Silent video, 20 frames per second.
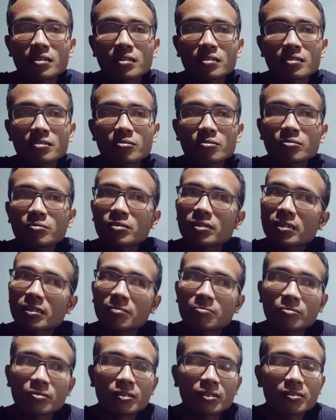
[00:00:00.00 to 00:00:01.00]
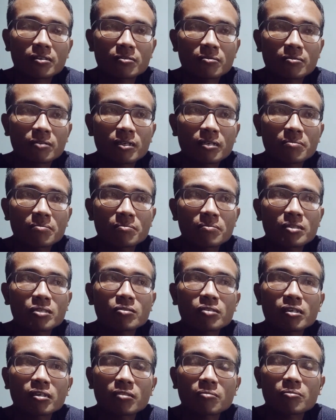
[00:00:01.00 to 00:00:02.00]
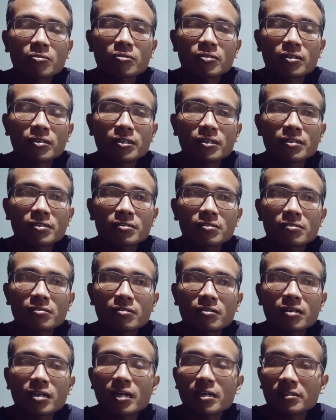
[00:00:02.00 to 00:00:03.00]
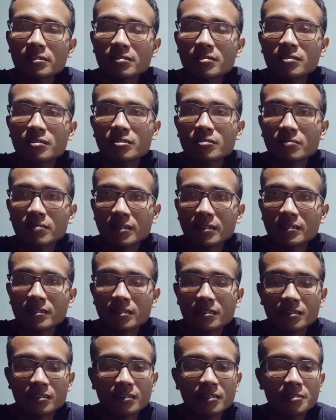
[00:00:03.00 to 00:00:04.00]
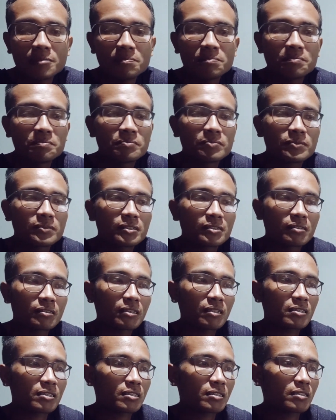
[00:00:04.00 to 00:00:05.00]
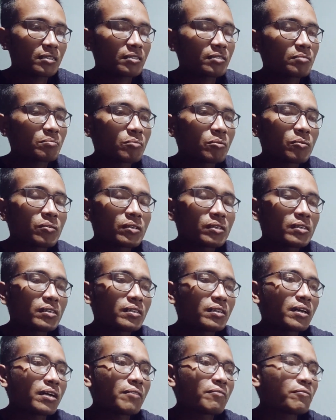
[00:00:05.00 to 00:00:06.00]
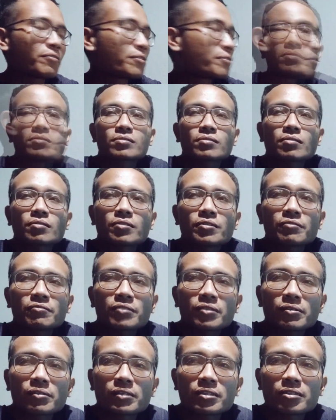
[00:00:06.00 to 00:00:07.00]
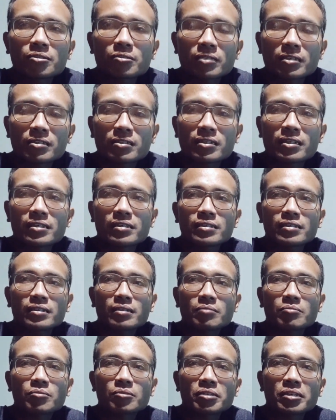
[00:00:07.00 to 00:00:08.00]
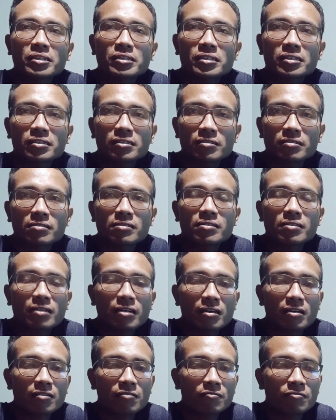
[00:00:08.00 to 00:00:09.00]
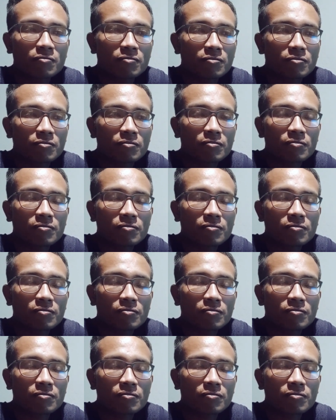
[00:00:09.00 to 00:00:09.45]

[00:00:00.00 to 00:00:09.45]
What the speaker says: So you can upgrade your RAM, you can upgrade your hard disk to SSD. That's more than enough. So if you're interested in upgrading your stuff,